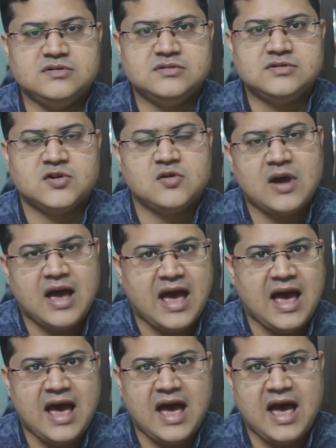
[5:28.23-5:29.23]
So
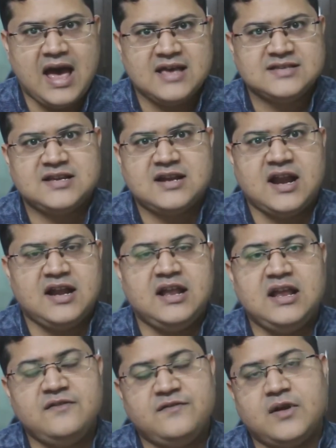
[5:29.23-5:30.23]
as an IT
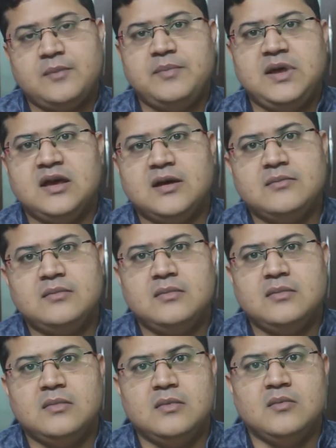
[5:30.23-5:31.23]
infra
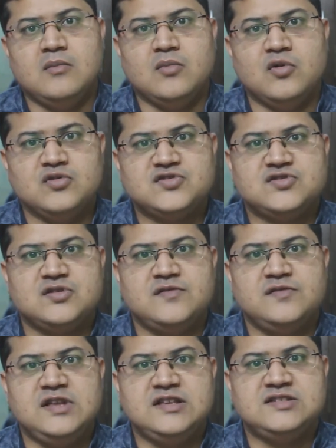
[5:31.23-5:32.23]
PM, most
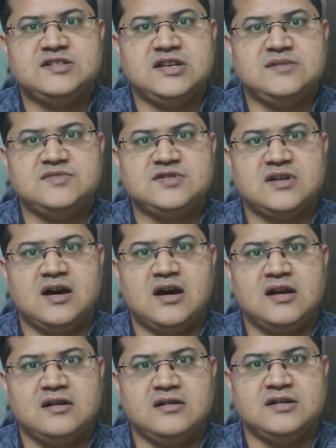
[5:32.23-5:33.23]
of these teams
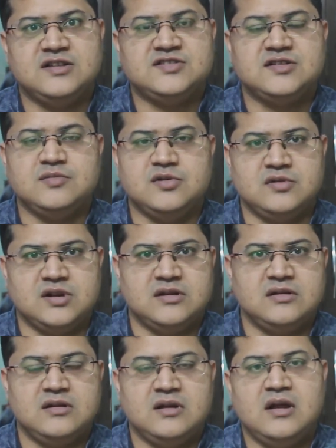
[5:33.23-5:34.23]
are distributed,
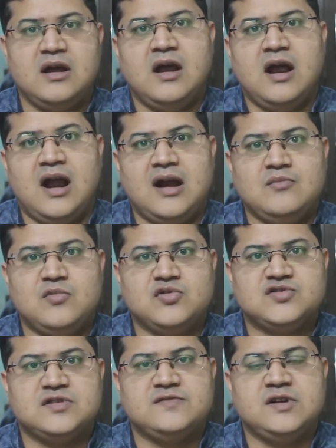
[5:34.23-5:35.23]
and
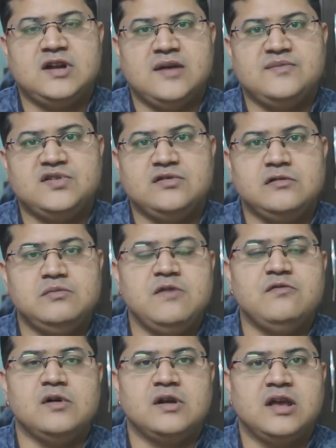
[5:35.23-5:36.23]
most of the times you would be
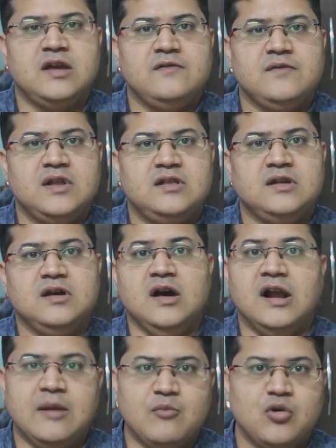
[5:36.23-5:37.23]
working with
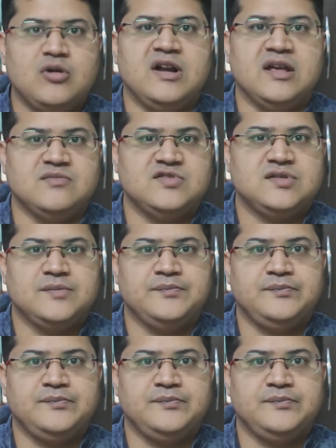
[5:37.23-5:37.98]
remote teams,